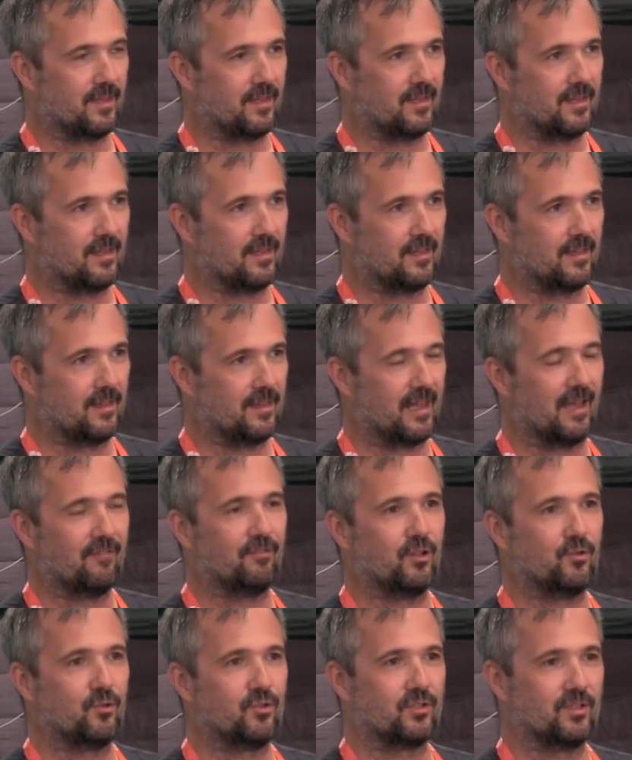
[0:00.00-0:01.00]
The
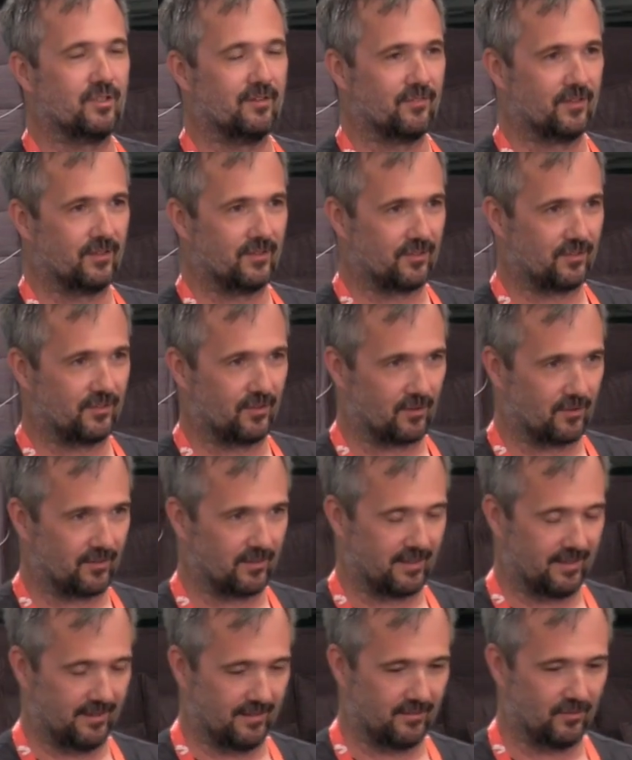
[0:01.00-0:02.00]
evolution of the
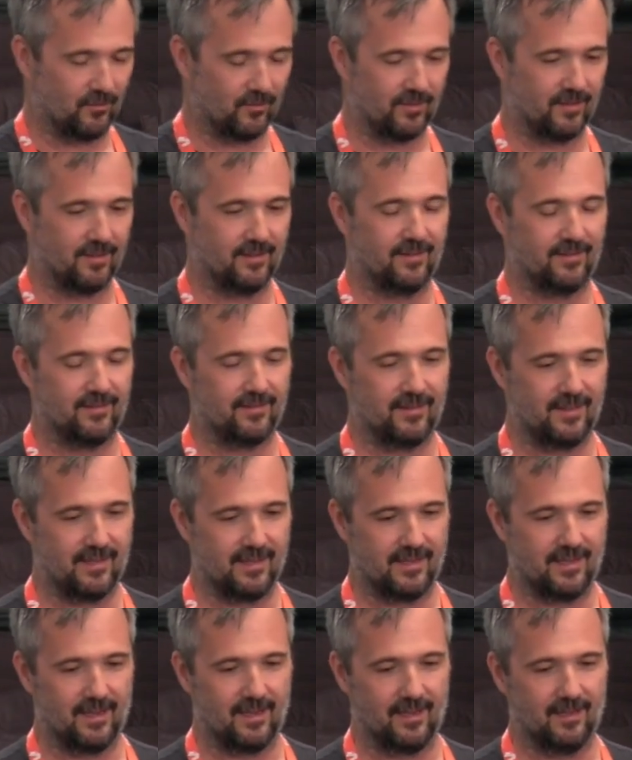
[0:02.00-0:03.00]
starter kit or
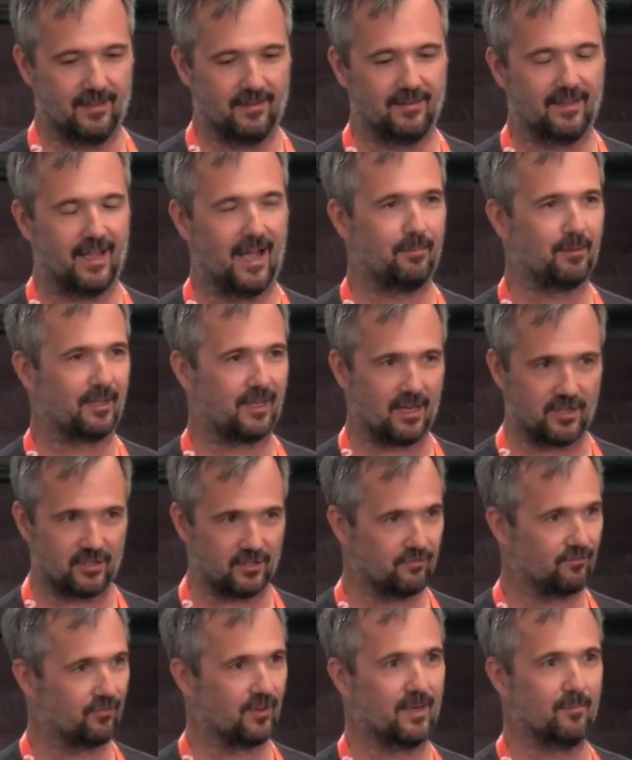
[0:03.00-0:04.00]
the
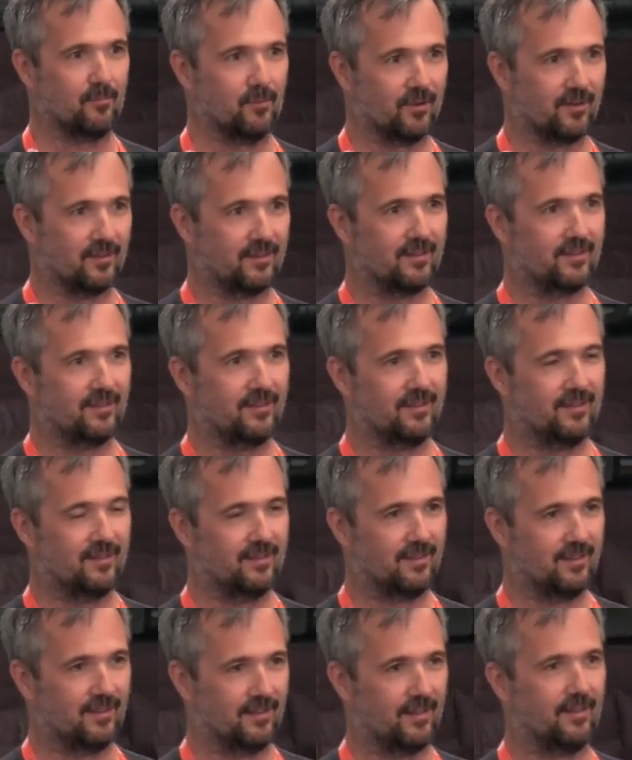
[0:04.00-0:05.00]
application framework,
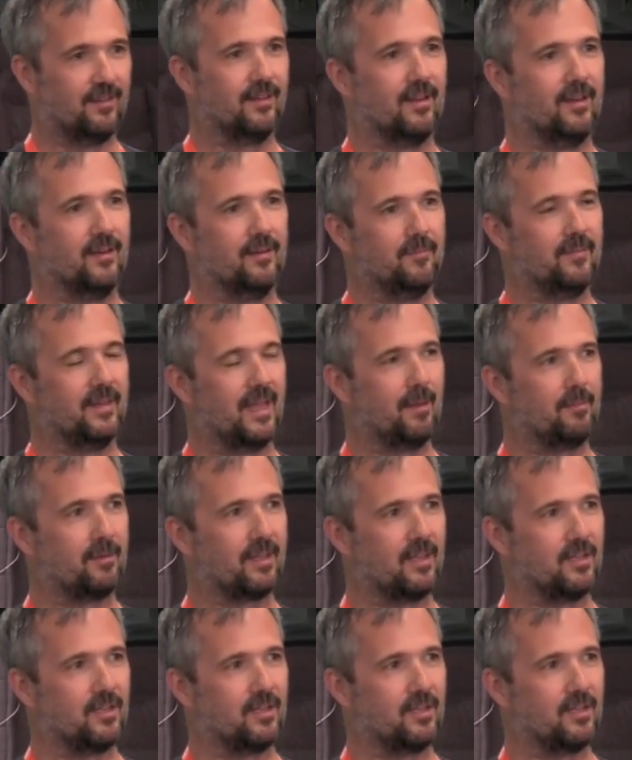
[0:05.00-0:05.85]
the